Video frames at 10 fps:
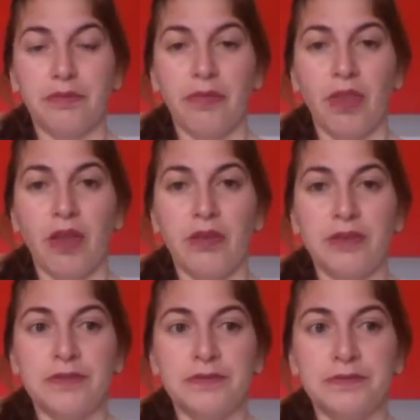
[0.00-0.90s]

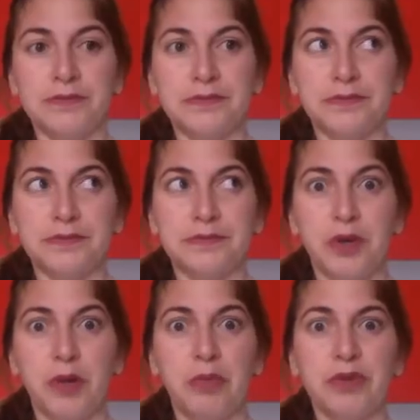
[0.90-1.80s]
um,
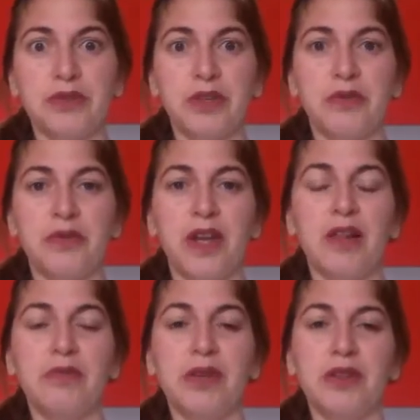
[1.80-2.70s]
purpose of
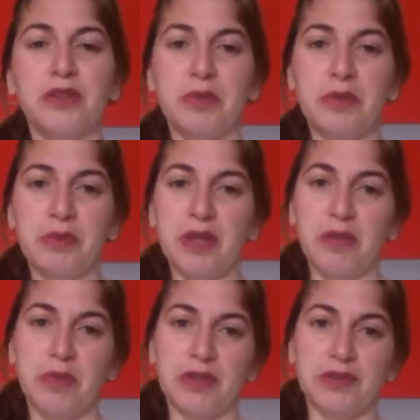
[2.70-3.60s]
helping those people
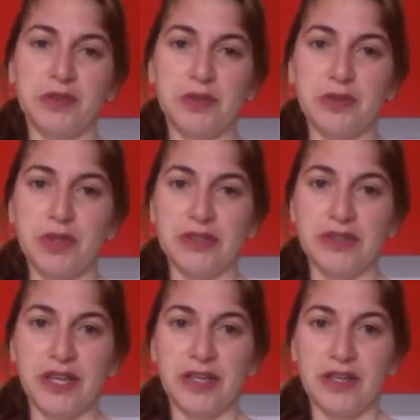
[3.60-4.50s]
that pass through the
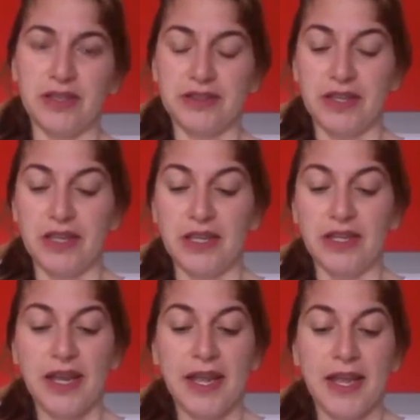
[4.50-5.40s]
same as I did.